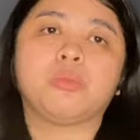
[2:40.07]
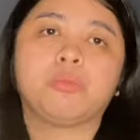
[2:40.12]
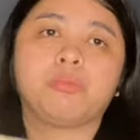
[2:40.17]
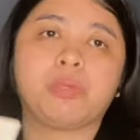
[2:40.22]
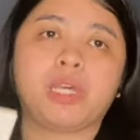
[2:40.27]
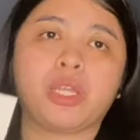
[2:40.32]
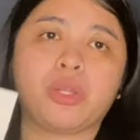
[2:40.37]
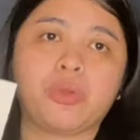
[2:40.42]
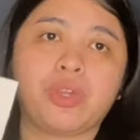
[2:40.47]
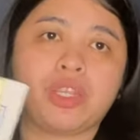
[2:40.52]

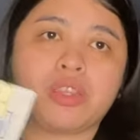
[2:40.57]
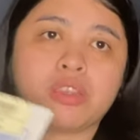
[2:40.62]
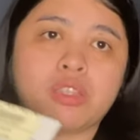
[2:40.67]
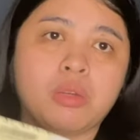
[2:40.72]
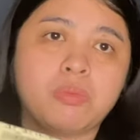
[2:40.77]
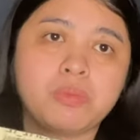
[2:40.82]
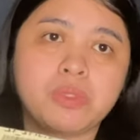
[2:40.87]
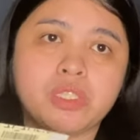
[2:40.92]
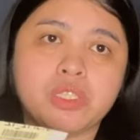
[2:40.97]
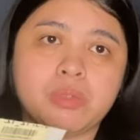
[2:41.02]
by the way,
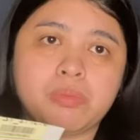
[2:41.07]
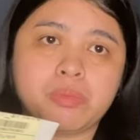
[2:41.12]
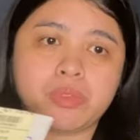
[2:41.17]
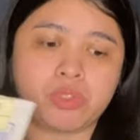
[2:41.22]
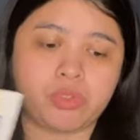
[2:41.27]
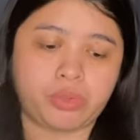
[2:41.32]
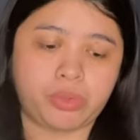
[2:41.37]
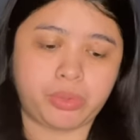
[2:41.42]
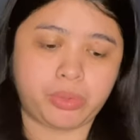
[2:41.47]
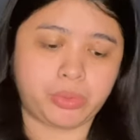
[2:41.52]
thumbs up
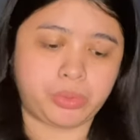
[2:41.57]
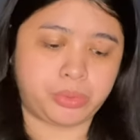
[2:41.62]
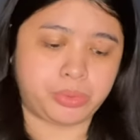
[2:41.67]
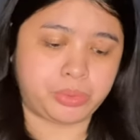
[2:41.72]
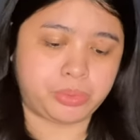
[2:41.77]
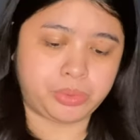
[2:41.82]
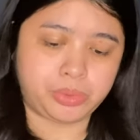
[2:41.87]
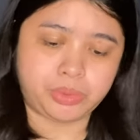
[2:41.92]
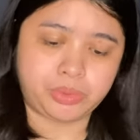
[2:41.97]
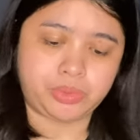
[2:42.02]
to
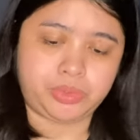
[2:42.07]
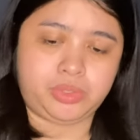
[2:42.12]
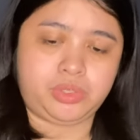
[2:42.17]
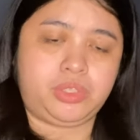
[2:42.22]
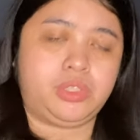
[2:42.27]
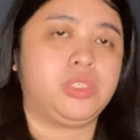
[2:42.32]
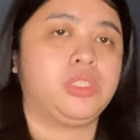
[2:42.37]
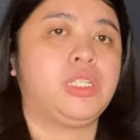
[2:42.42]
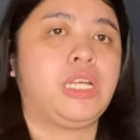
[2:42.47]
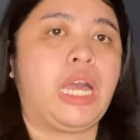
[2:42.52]

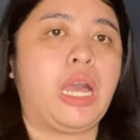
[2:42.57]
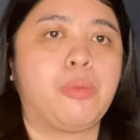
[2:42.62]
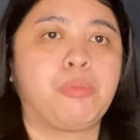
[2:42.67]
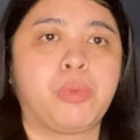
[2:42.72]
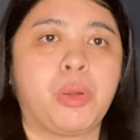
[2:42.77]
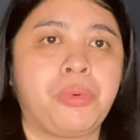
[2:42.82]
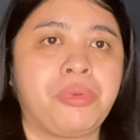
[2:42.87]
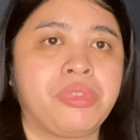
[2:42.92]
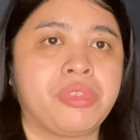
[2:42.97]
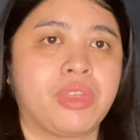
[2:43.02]

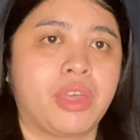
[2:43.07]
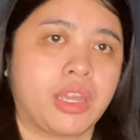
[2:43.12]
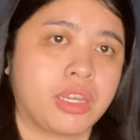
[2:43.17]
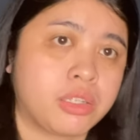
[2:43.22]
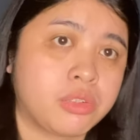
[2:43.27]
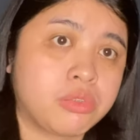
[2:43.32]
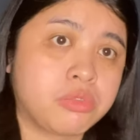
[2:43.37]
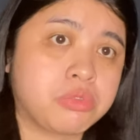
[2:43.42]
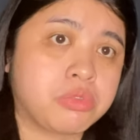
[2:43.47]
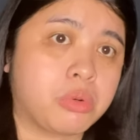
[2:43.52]

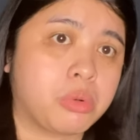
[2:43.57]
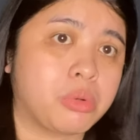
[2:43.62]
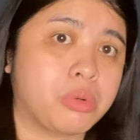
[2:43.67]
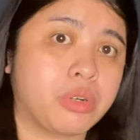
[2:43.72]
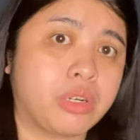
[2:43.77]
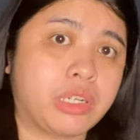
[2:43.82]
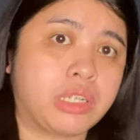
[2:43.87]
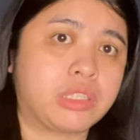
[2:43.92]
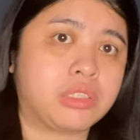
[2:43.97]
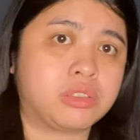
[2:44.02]
Apotheke
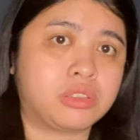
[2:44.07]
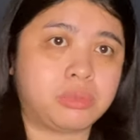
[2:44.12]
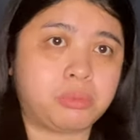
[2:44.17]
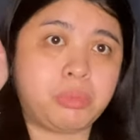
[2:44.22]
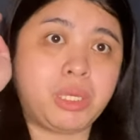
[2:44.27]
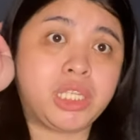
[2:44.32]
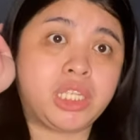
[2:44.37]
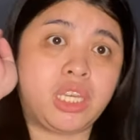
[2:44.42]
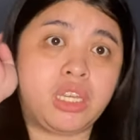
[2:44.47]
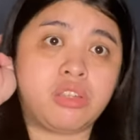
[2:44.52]
for
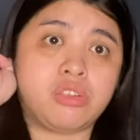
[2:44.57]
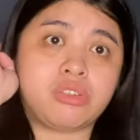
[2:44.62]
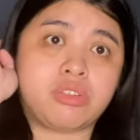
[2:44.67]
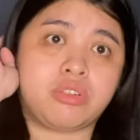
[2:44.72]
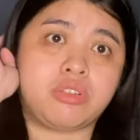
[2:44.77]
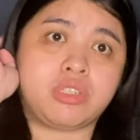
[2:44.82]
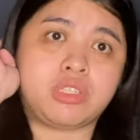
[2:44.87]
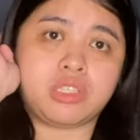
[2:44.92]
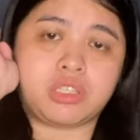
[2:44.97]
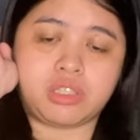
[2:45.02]
making
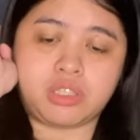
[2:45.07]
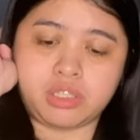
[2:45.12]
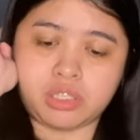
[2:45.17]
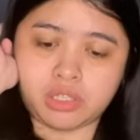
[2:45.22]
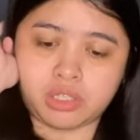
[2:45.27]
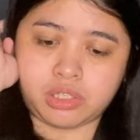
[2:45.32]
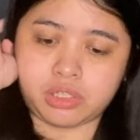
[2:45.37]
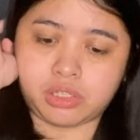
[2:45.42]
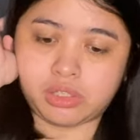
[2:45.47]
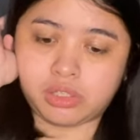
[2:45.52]
sure that
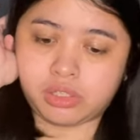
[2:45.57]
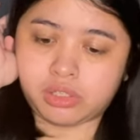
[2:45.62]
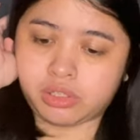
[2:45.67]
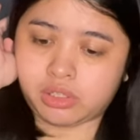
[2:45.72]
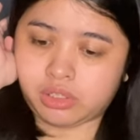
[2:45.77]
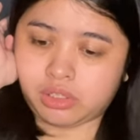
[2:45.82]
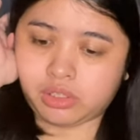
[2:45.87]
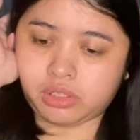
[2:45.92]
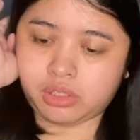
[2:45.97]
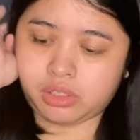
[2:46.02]
this
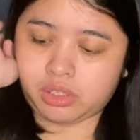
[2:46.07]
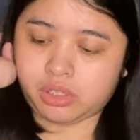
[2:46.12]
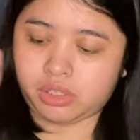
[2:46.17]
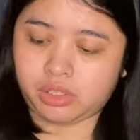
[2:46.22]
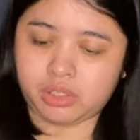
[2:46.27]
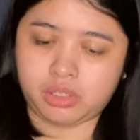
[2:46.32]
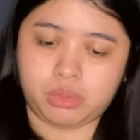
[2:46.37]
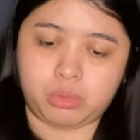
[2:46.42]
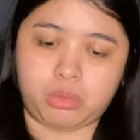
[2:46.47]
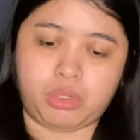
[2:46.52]
is
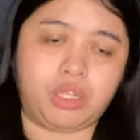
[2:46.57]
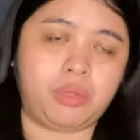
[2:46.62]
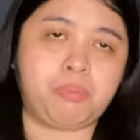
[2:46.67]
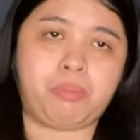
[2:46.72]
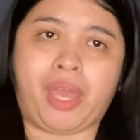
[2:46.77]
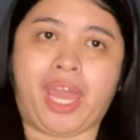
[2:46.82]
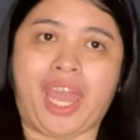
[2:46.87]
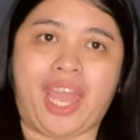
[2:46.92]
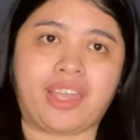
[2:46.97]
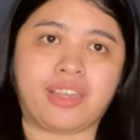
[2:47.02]
well
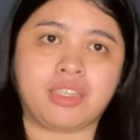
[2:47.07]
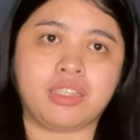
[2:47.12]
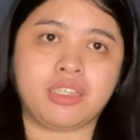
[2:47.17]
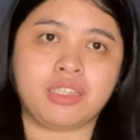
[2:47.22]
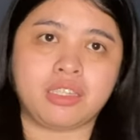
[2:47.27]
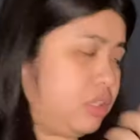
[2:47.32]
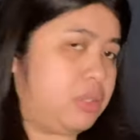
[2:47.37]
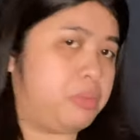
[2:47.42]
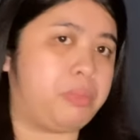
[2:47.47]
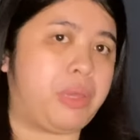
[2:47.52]
packed.
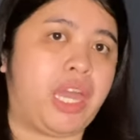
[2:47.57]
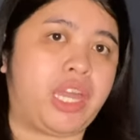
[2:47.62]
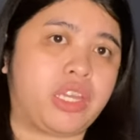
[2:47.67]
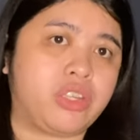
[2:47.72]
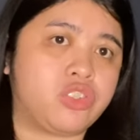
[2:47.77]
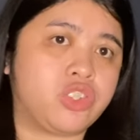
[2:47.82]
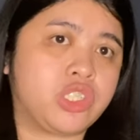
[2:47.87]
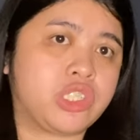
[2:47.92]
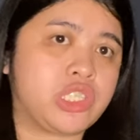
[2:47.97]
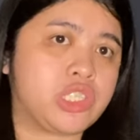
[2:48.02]

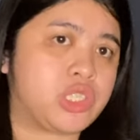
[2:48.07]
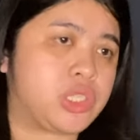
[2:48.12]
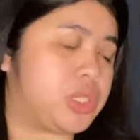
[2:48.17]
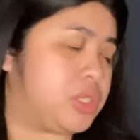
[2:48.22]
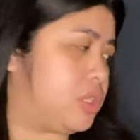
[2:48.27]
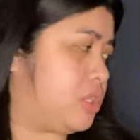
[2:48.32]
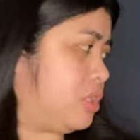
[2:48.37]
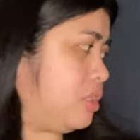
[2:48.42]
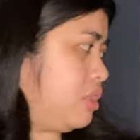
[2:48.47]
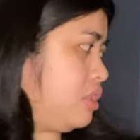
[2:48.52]
Packaging is
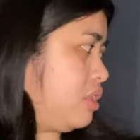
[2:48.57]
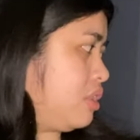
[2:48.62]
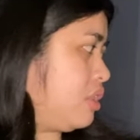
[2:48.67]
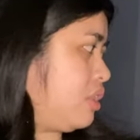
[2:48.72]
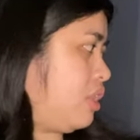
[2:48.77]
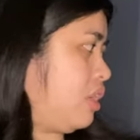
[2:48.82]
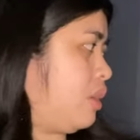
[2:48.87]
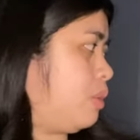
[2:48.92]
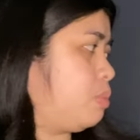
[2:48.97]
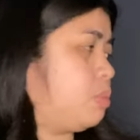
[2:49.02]
good. It
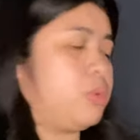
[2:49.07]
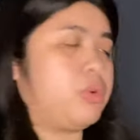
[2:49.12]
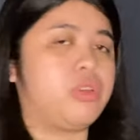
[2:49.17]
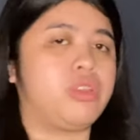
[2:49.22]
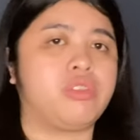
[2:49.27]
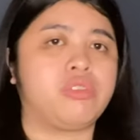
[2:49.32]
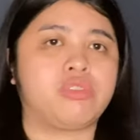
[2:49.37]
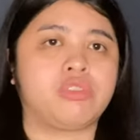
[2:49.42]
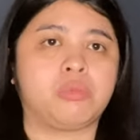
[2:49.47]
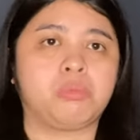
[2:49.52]
came
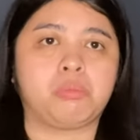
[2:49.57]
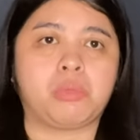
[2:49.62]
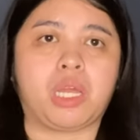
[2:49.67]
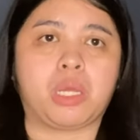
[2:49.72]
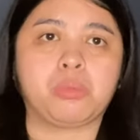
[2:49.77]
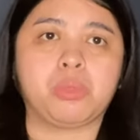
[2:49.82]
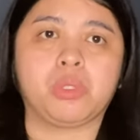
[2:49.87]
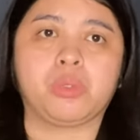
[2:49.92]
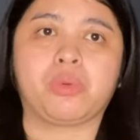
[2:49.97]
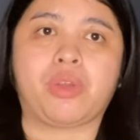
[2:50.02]
with some
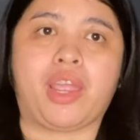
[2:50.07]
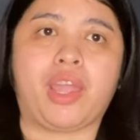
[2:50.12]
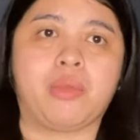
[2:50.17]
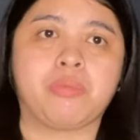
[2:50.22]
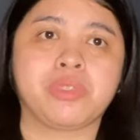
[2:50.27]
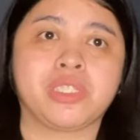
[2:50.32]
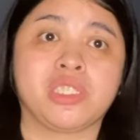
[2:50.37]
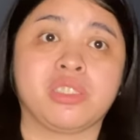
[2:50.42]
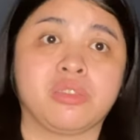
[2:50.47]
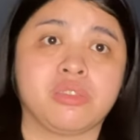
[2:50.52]
bubble
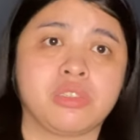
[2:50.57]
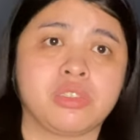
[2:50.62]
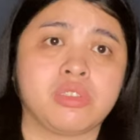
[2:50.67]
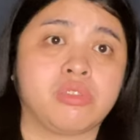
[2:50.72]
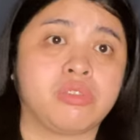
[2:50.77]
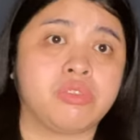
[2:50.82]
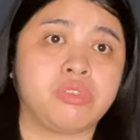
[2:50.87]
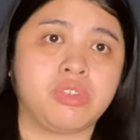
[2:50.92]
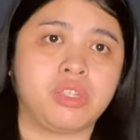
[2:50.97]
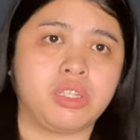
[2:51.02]
wraps and
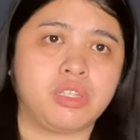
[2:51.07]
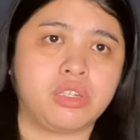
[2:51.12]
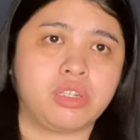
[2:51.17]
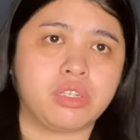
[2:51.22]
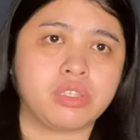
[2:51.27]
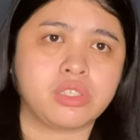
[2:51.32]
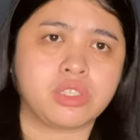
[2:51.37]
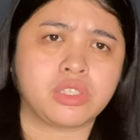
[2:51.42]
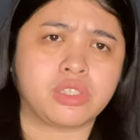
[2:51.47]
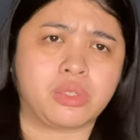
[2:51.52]
some
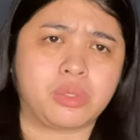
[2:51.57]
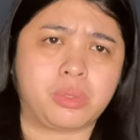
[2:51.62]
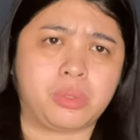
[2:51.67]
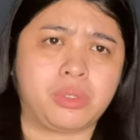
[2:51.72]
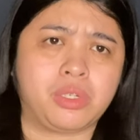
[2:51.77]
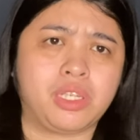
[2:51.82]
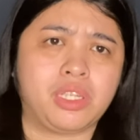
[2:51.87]
fillers, so